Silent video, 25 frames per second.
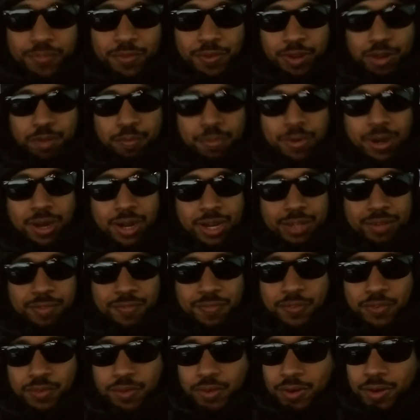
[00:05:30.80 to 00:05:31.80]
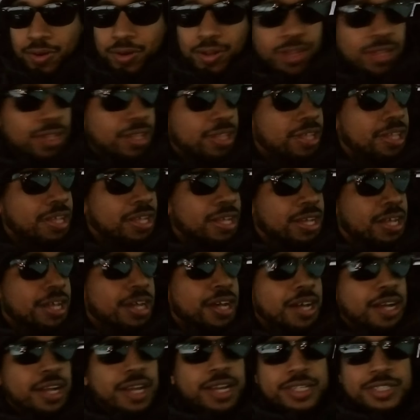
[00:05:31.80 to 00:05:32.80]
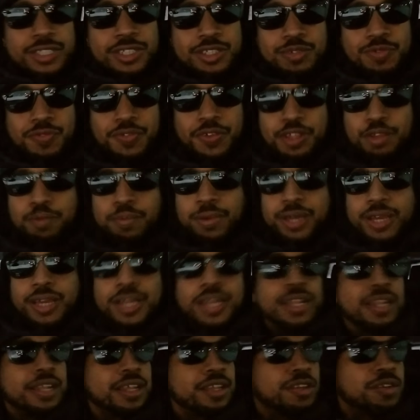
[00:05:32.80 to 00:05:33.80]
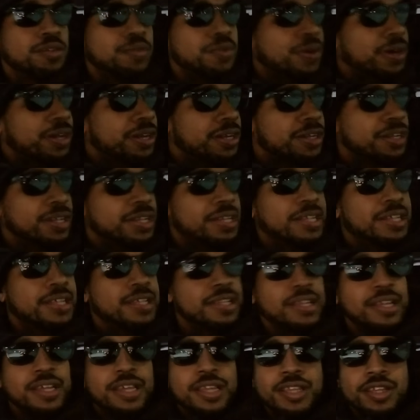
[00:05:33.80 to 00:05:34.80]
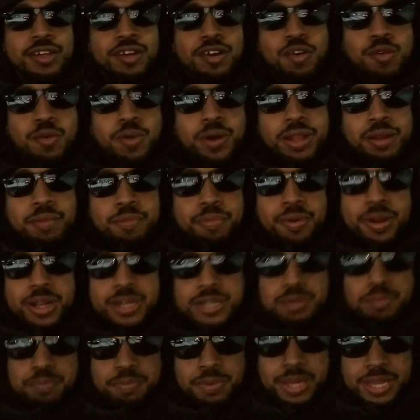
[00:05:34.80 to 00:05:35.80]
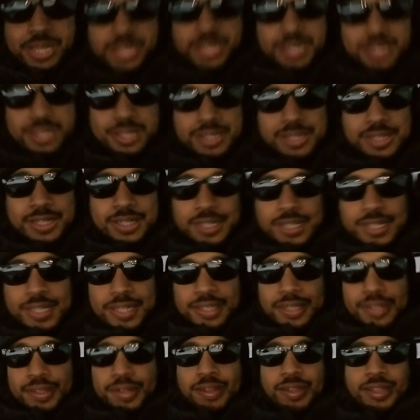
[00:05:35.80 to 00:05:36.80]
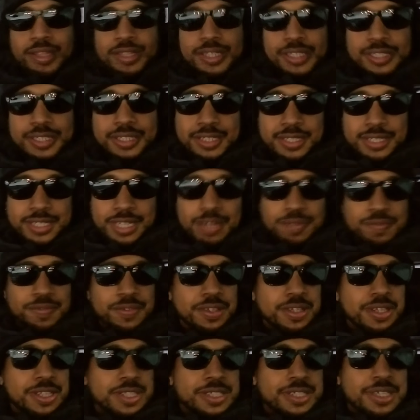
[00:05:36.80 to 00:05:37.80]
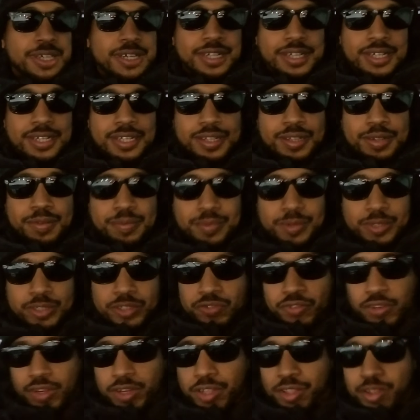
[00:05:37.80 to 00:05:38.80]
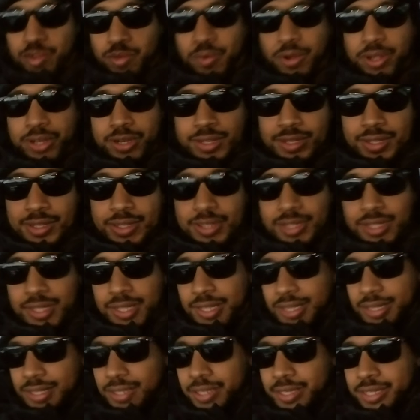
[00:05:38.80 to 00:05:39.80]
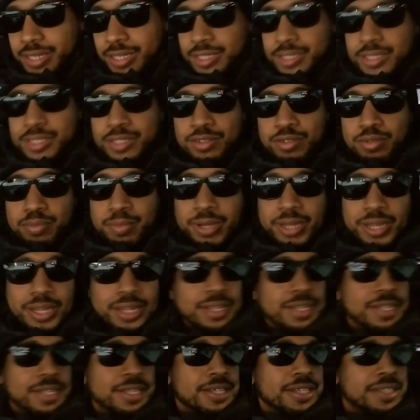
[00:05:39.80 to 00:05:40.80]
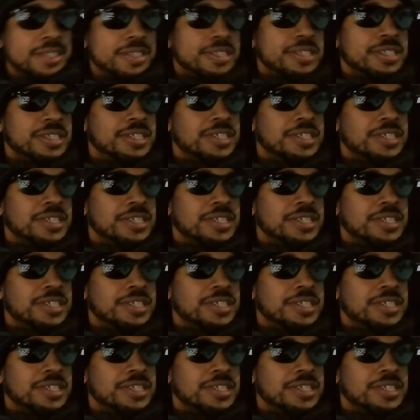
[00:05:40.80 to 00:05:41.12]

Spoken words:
you're in the market for an SUV, man, and you don't wanna break the bank, this is definitely a truck you want to look into, man, because